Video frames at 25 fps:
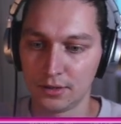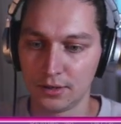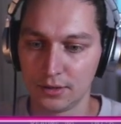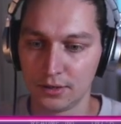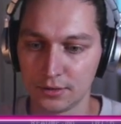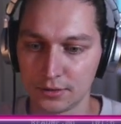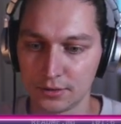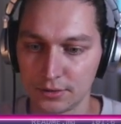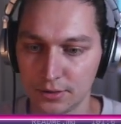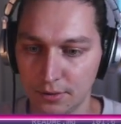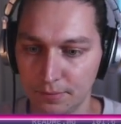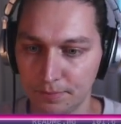
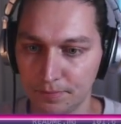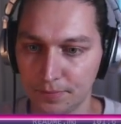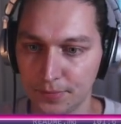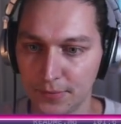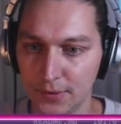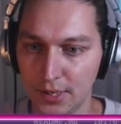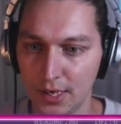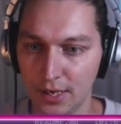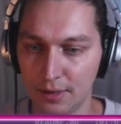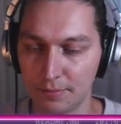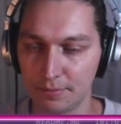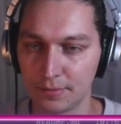So
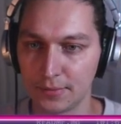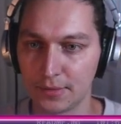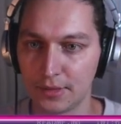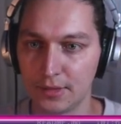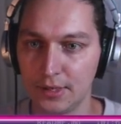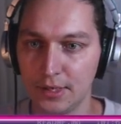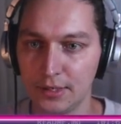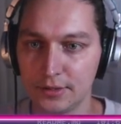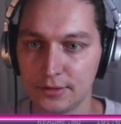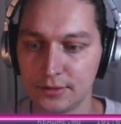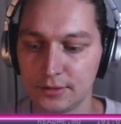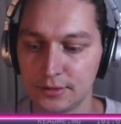yeah,
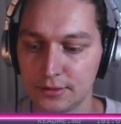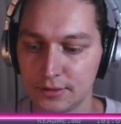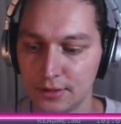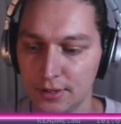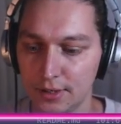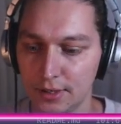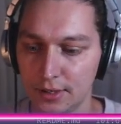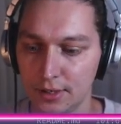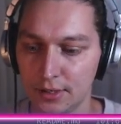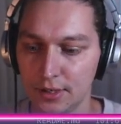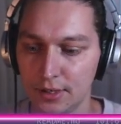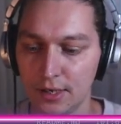that's
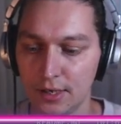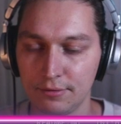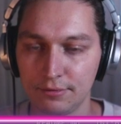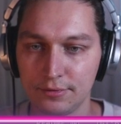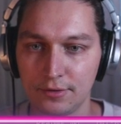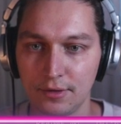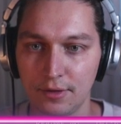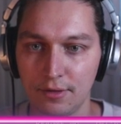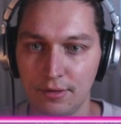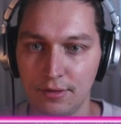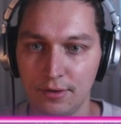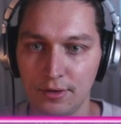enough
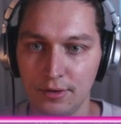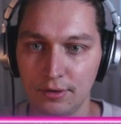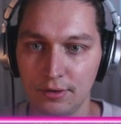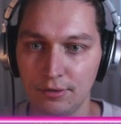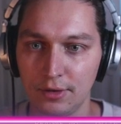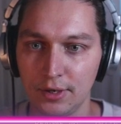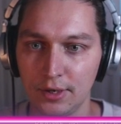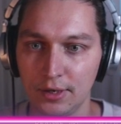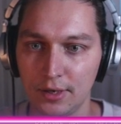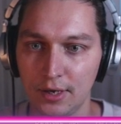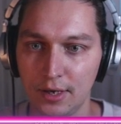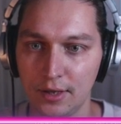
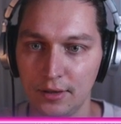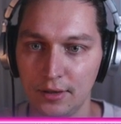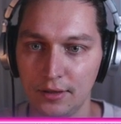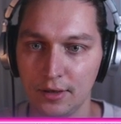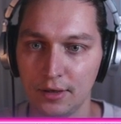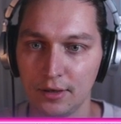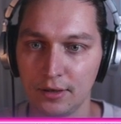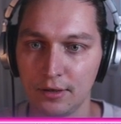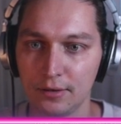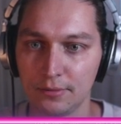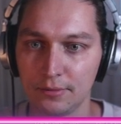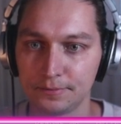theory, I
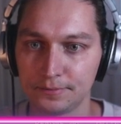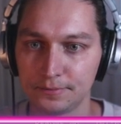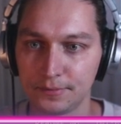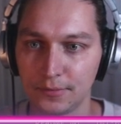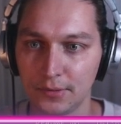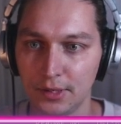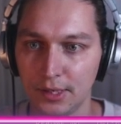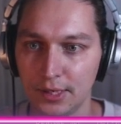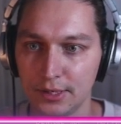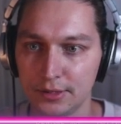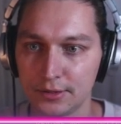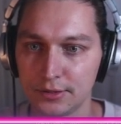think.
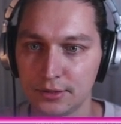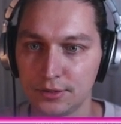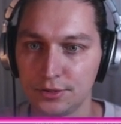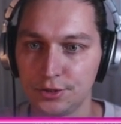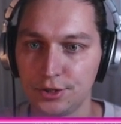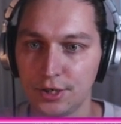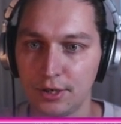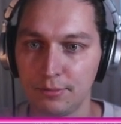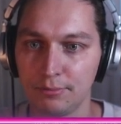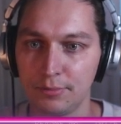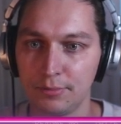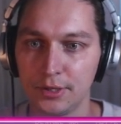Let's
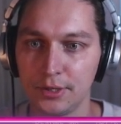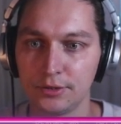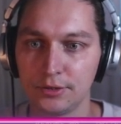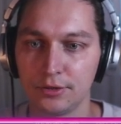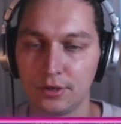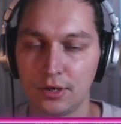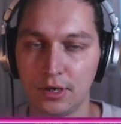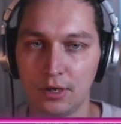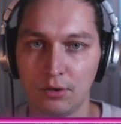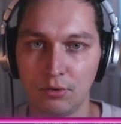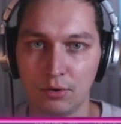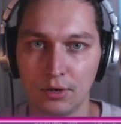jump into
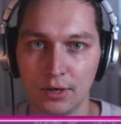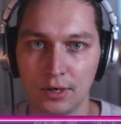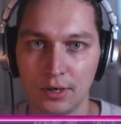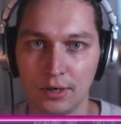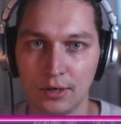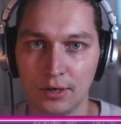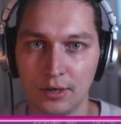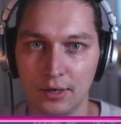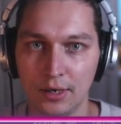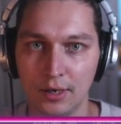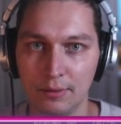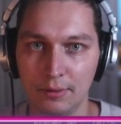
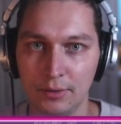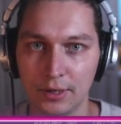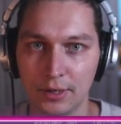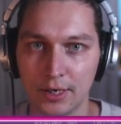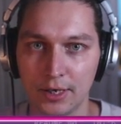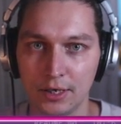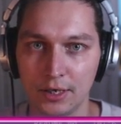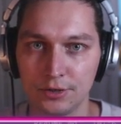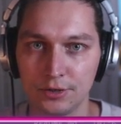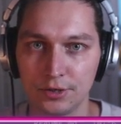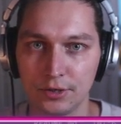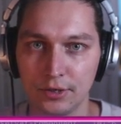our
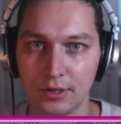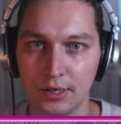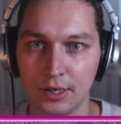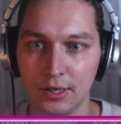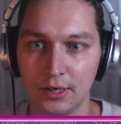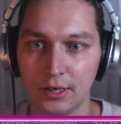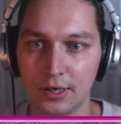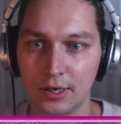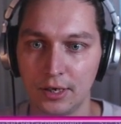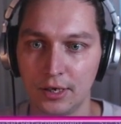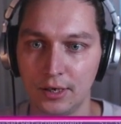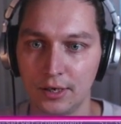application
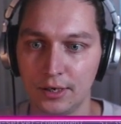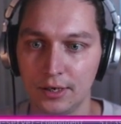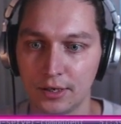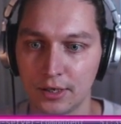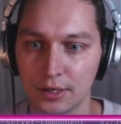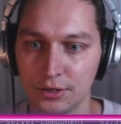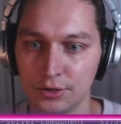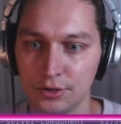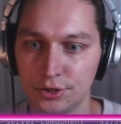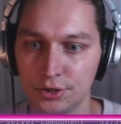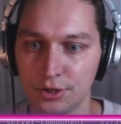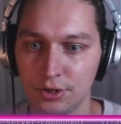and I
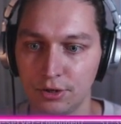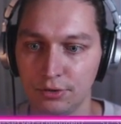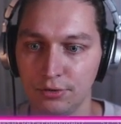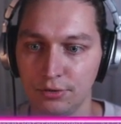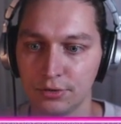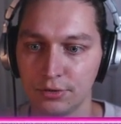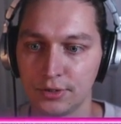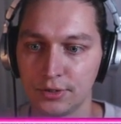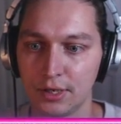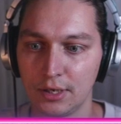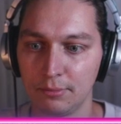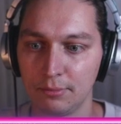can show you
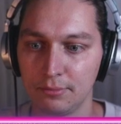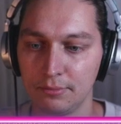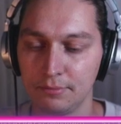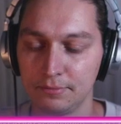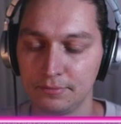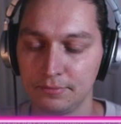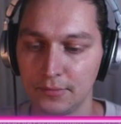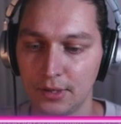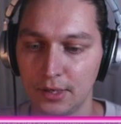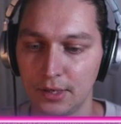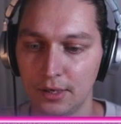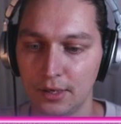some
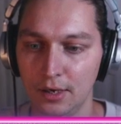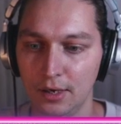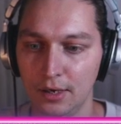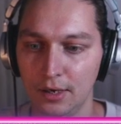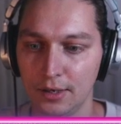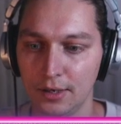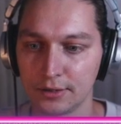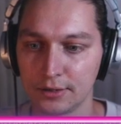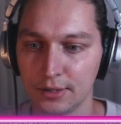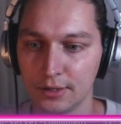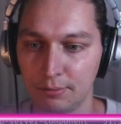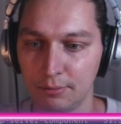
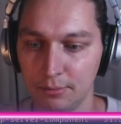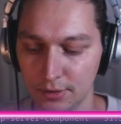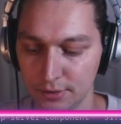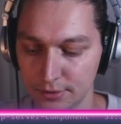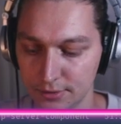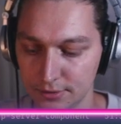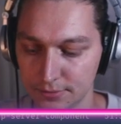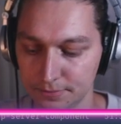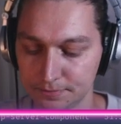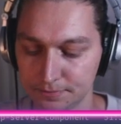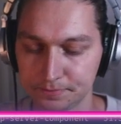examples.